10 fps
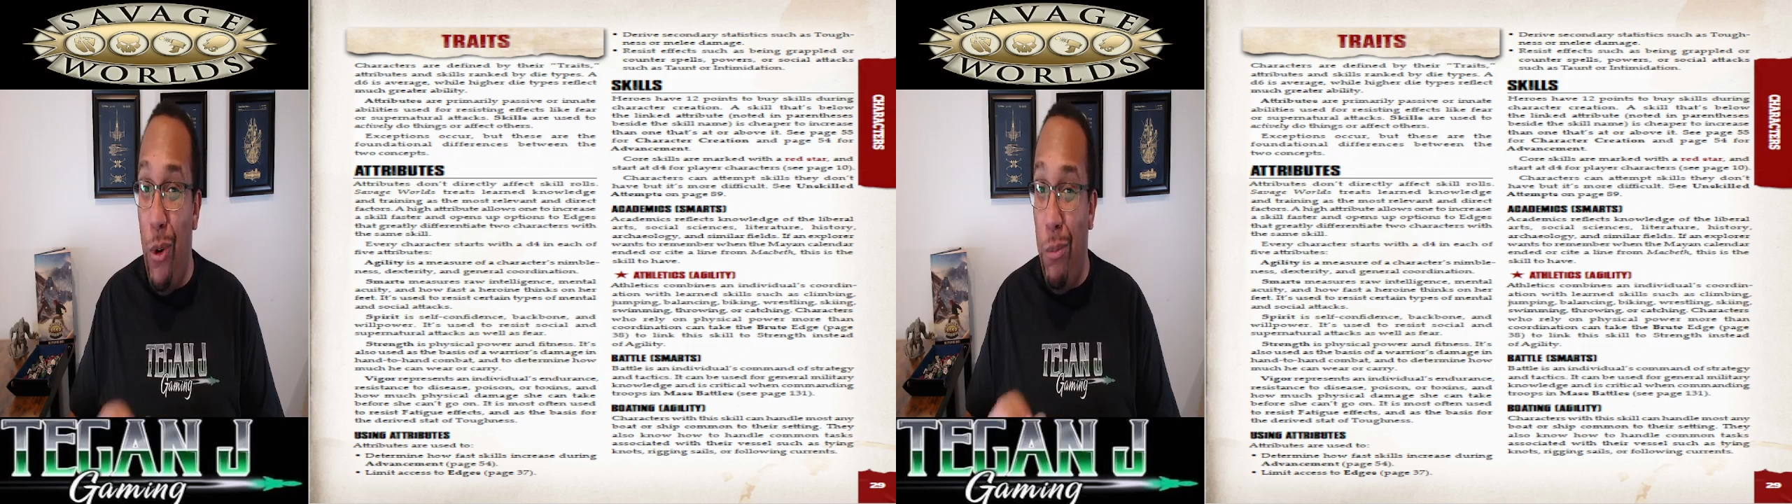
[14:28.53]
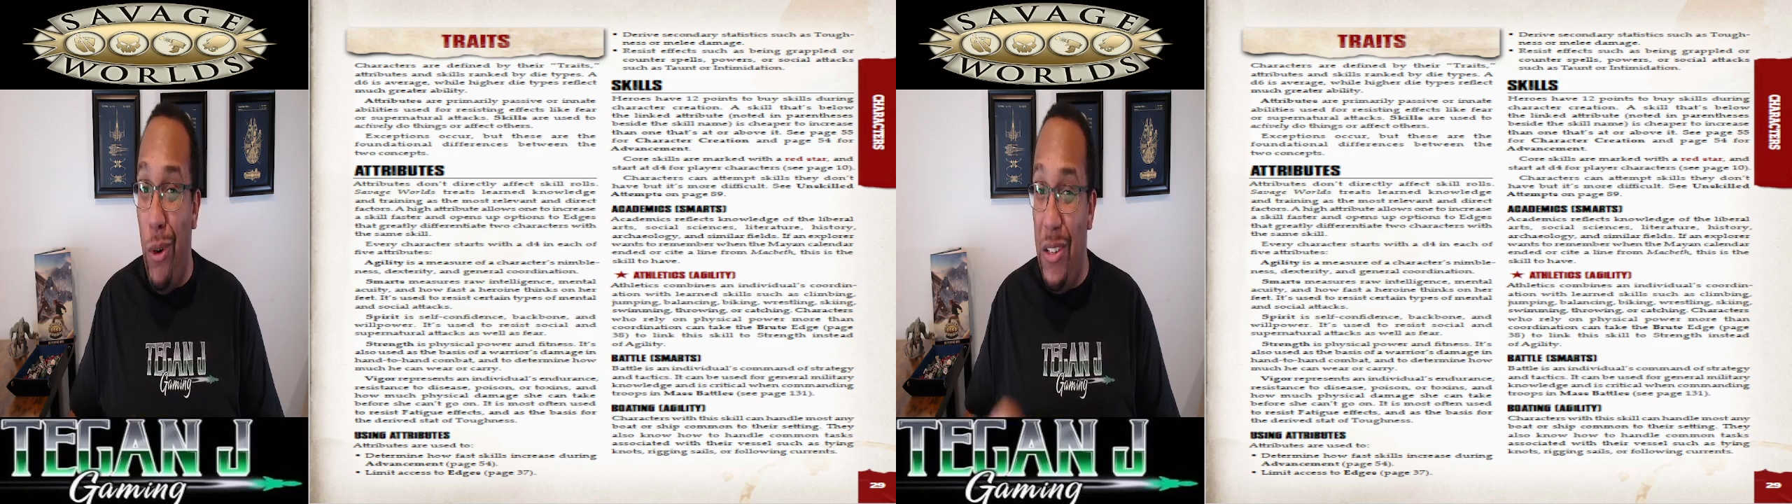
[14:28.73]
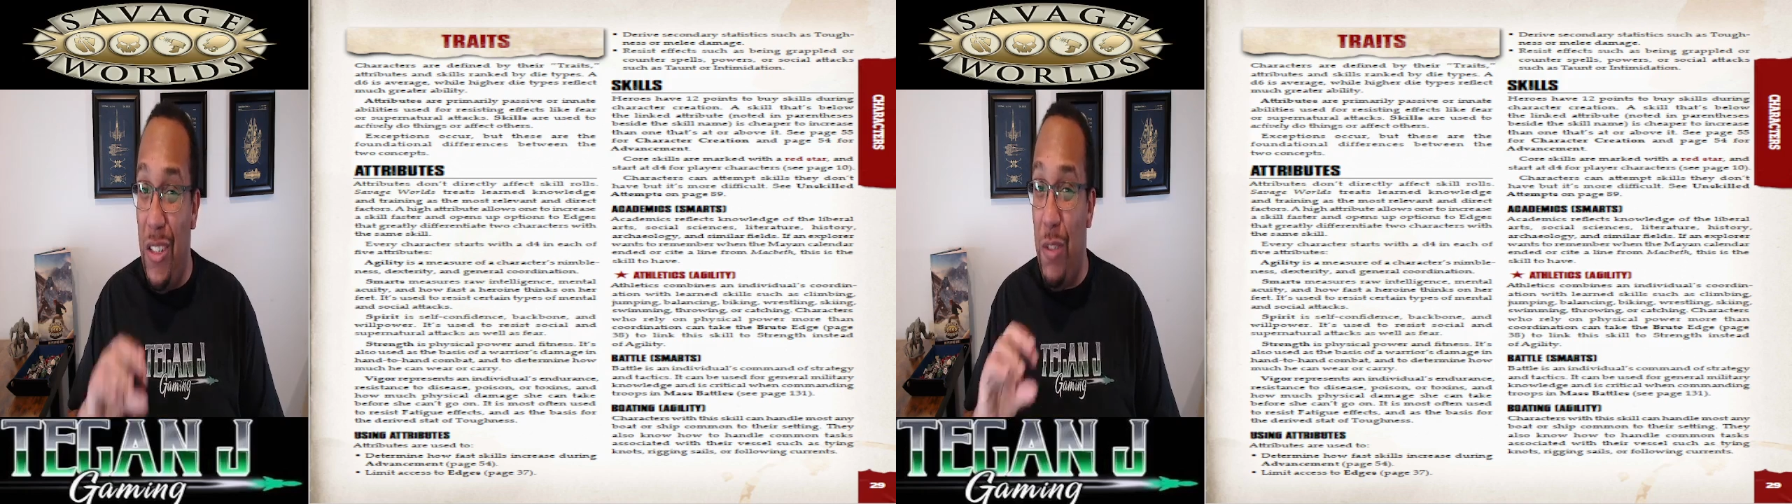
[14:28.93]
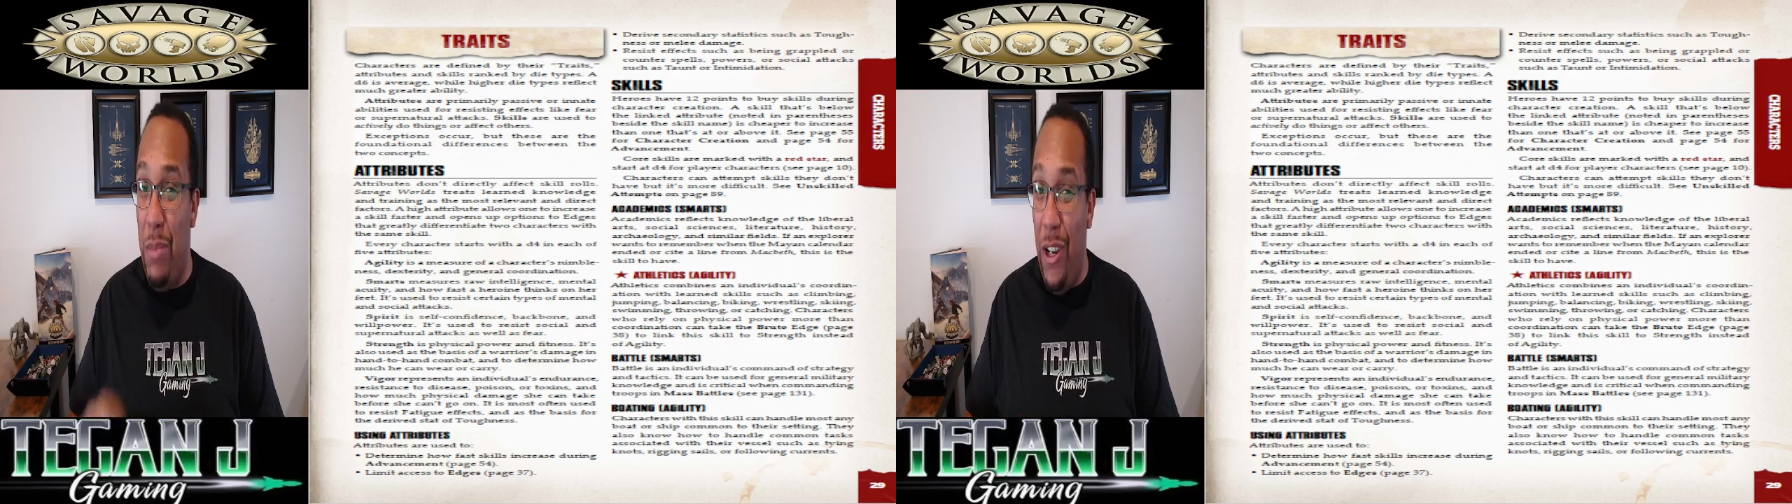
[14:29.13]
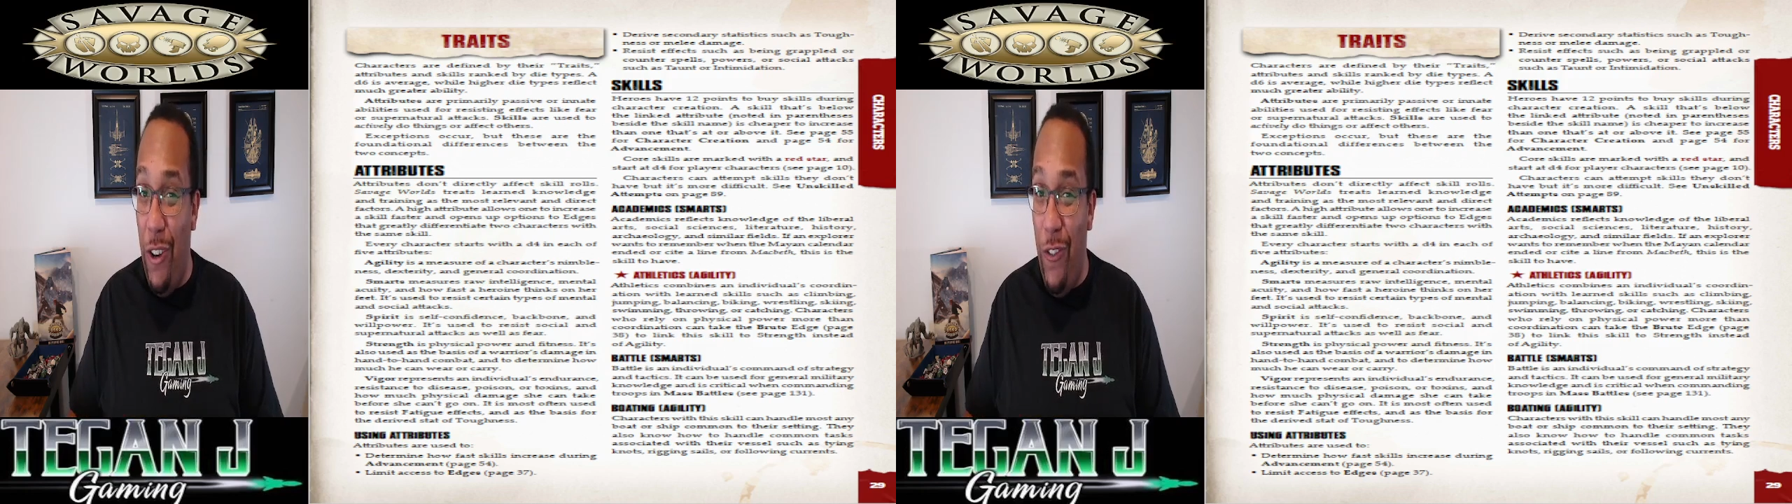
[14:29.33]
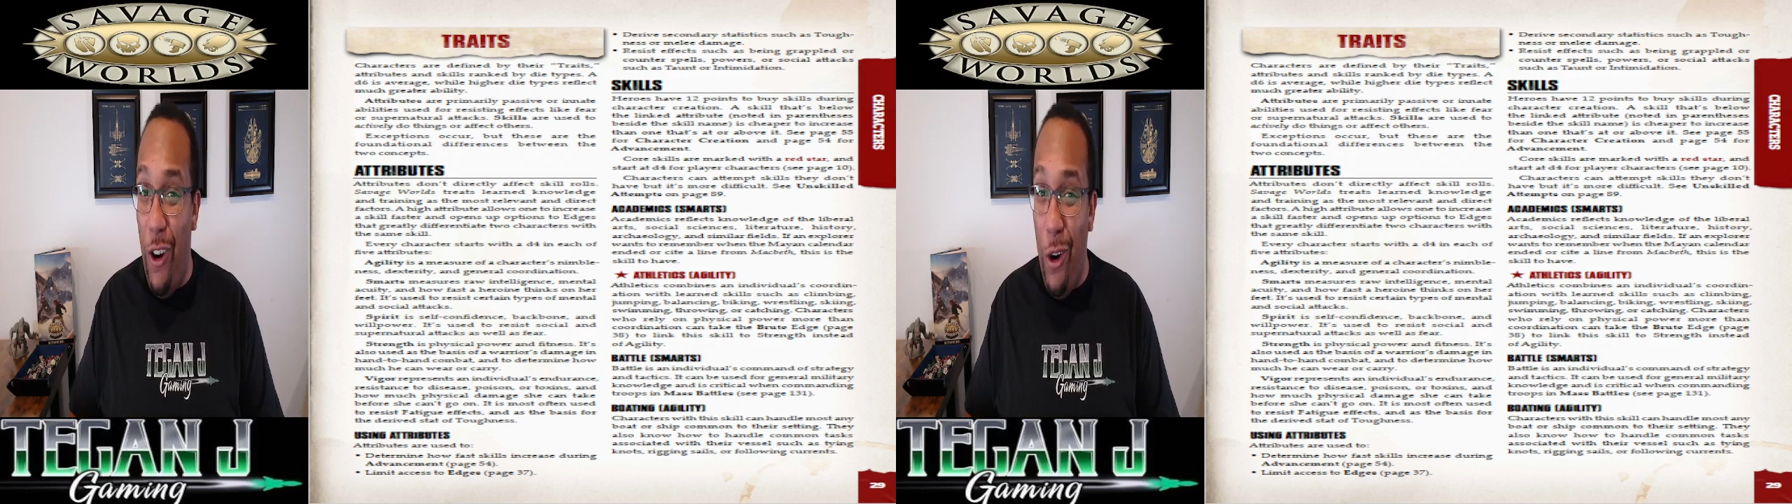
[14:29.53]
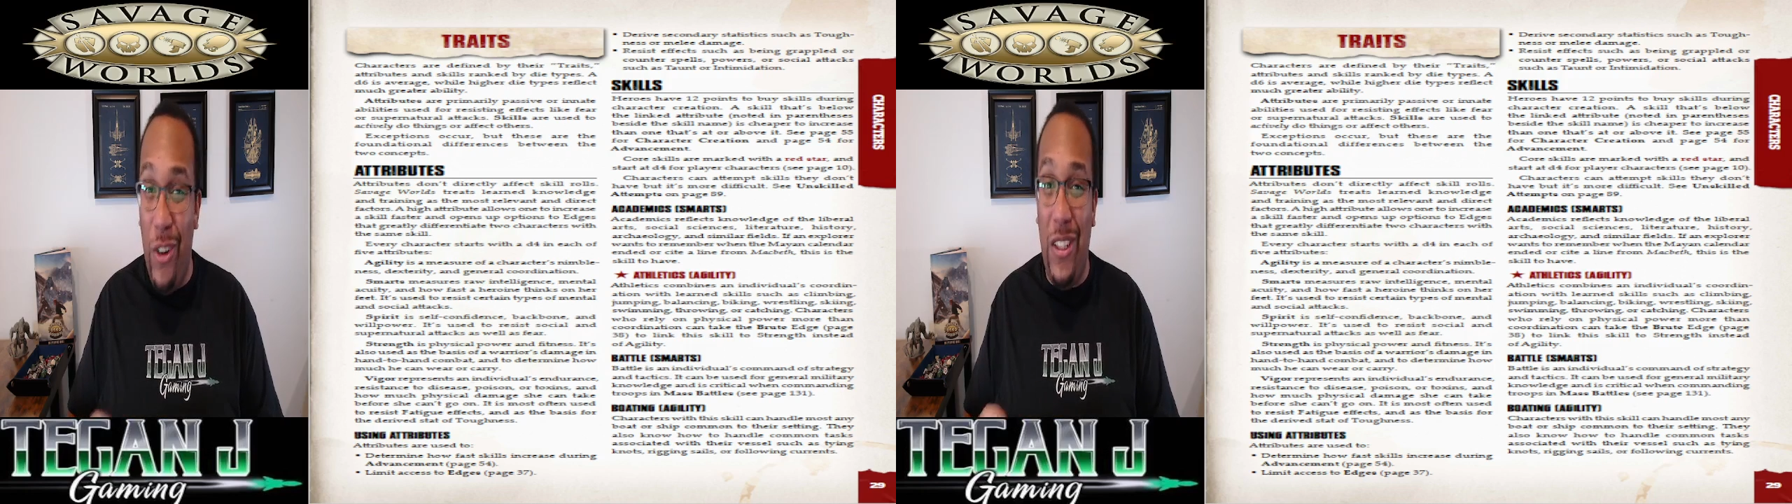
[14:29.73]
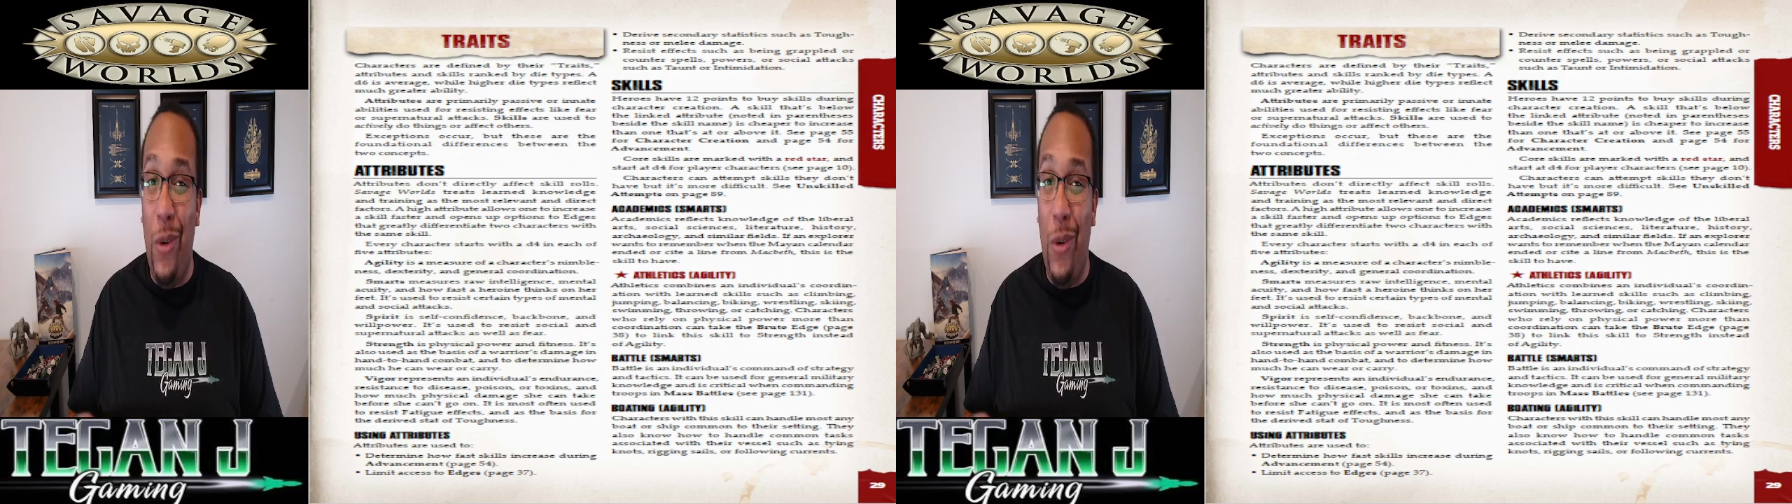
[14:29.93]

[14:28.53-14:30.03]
points to spend on Varro because